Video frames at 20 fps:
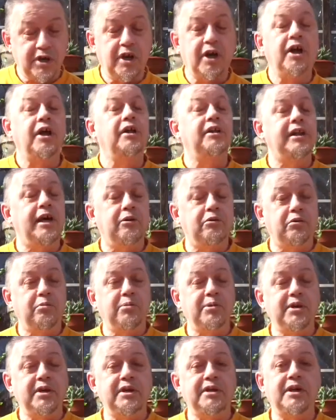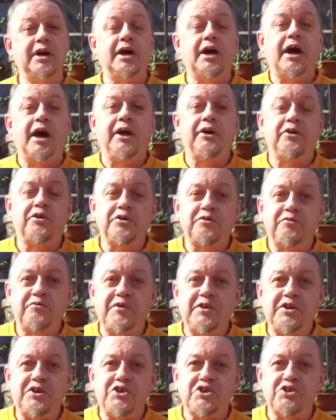there will be another
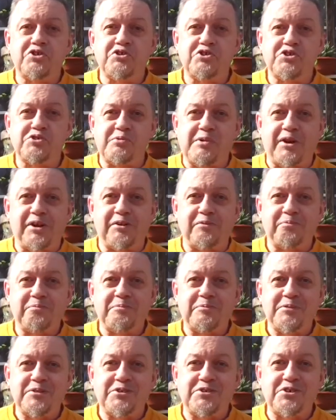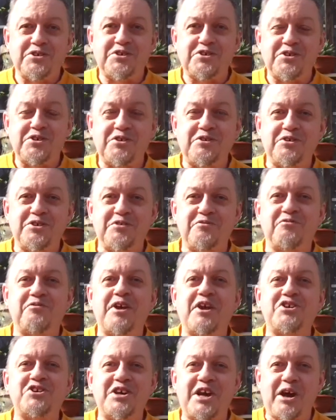feature as well, just to
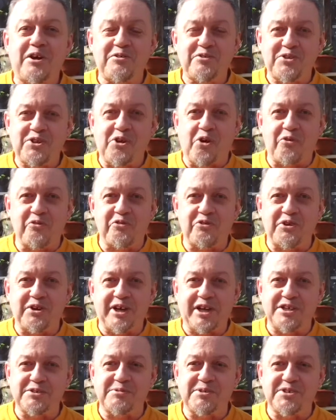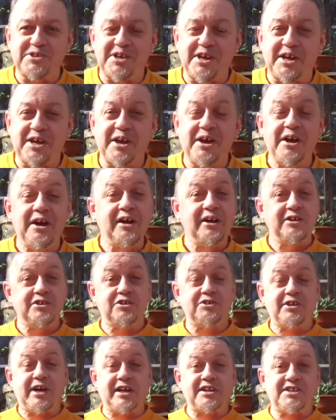flesh out the offering, as we say. So
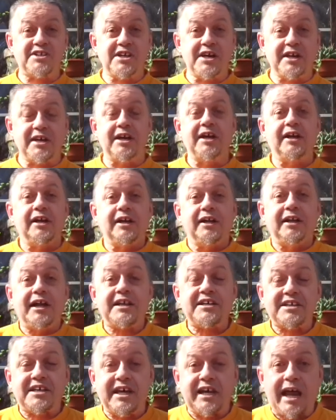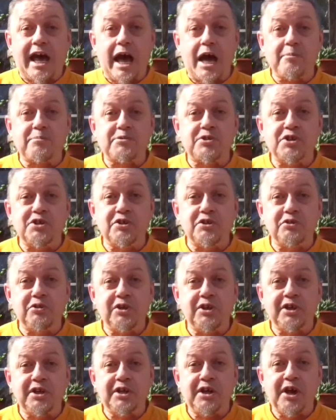that's it. Let's get
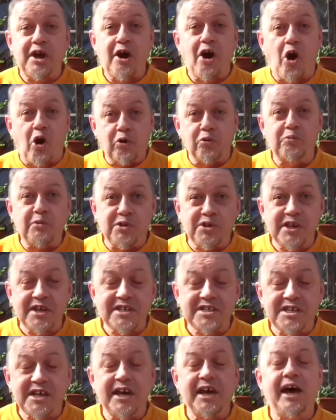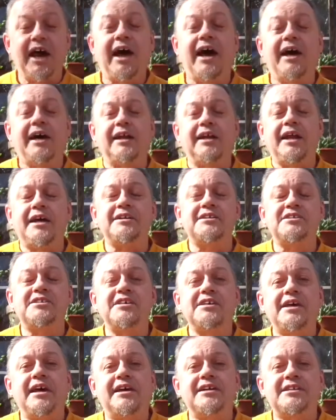absolutely on with it, and let's
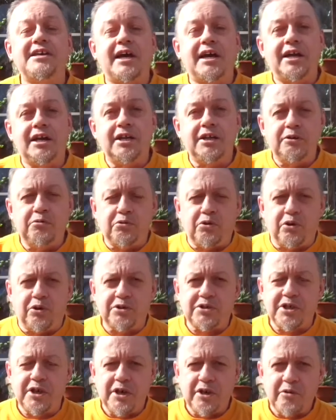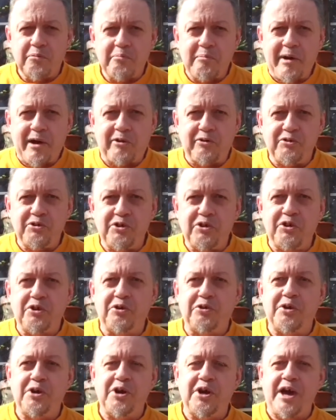see exactly what
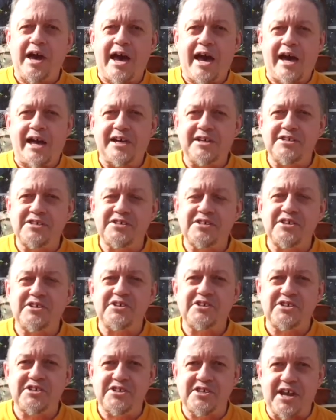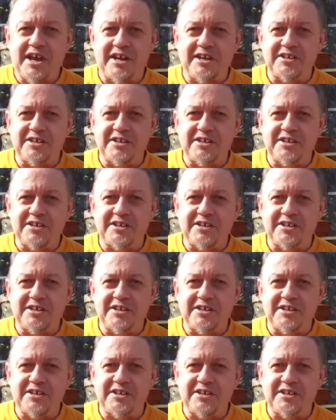Mario has sent.